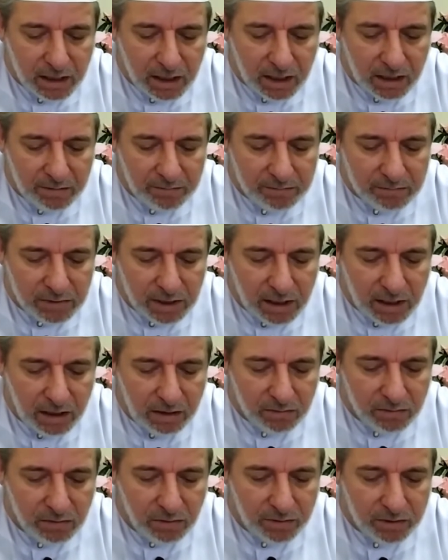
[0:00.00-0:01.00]
I'm
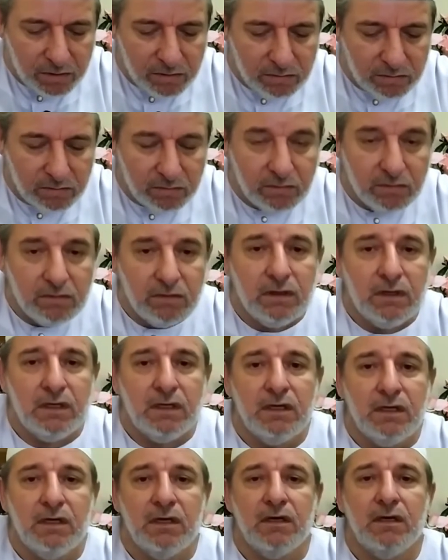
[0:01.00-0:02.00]
now going
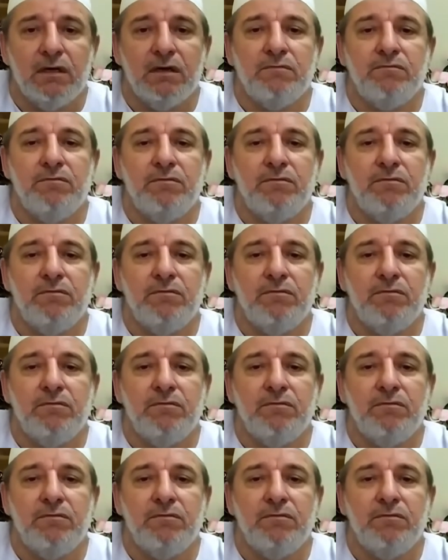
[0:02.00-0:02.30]
to